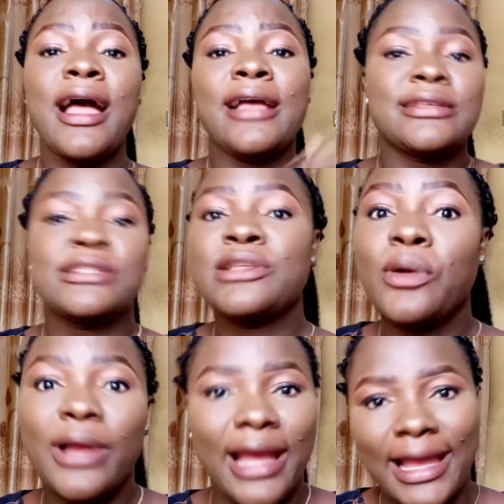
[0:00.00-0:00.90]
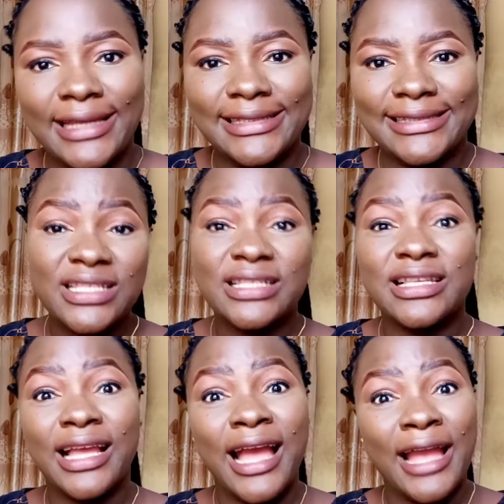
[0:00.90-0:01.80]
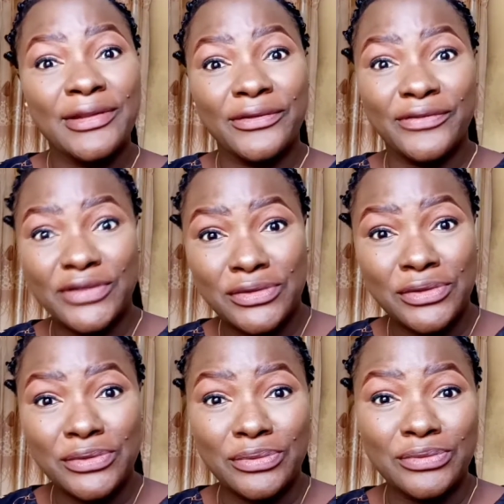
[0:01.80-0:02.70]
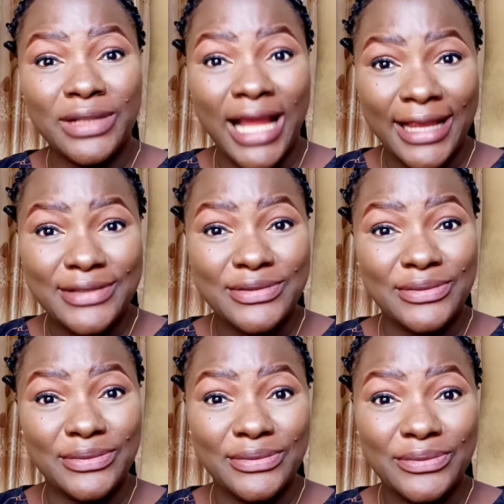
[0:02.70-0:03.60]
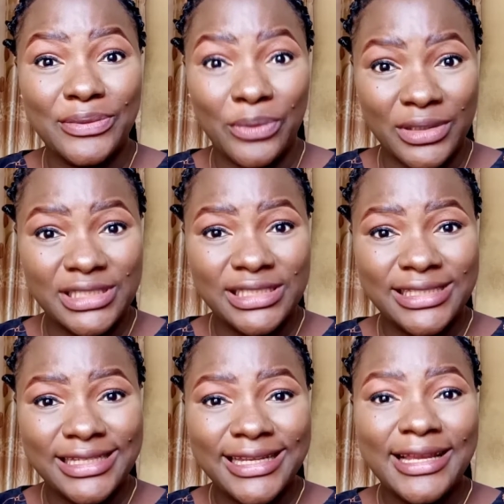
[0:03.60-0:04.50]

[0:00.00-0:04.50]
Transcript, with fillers: So guys, this is the kind of video you like to watch.